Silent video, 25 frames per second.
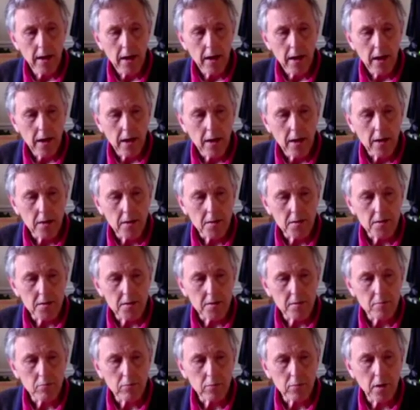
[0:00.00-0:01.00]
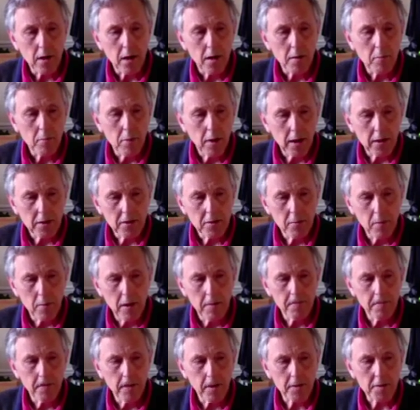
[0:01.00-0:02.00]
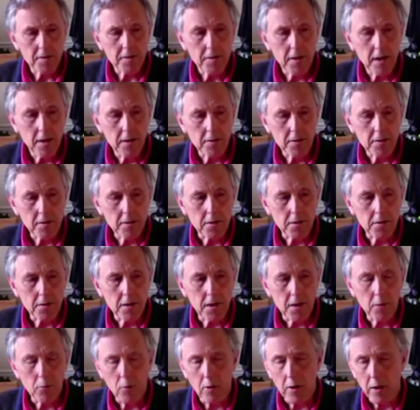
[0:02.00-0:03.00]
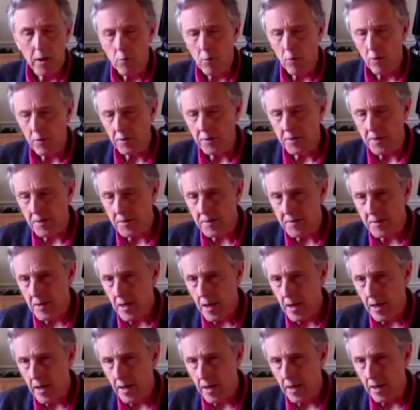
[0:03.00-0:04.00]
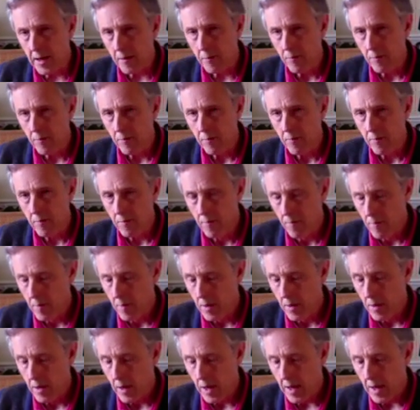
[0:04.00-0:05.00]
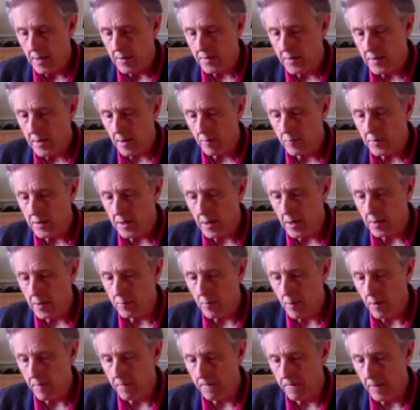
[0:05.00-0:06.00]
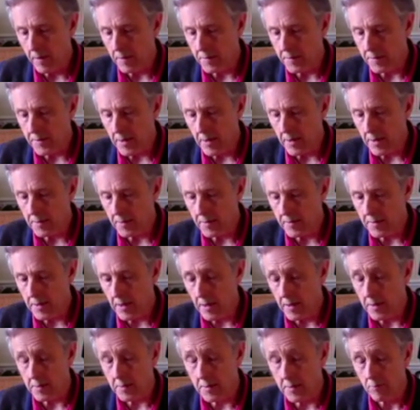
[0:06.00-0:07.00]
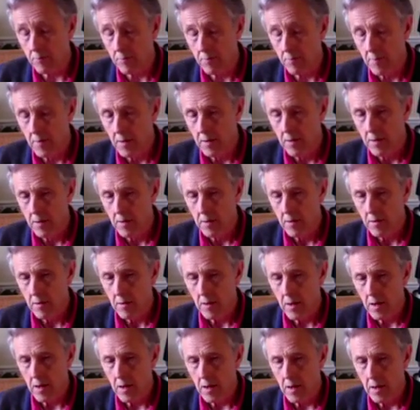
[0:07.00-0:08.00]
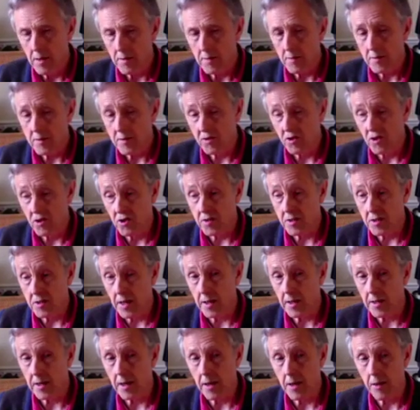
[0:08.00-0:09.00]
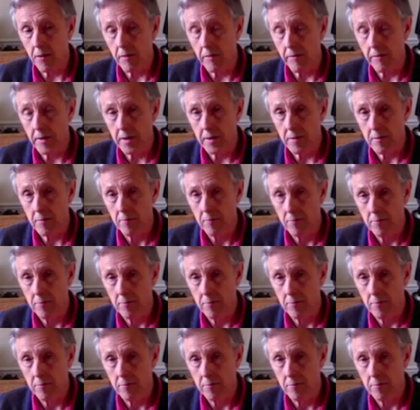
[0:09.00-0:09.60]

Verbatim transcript: is going back to my felt sense to see what I want to say. And sometimes my felt sense says, just stay clear of it.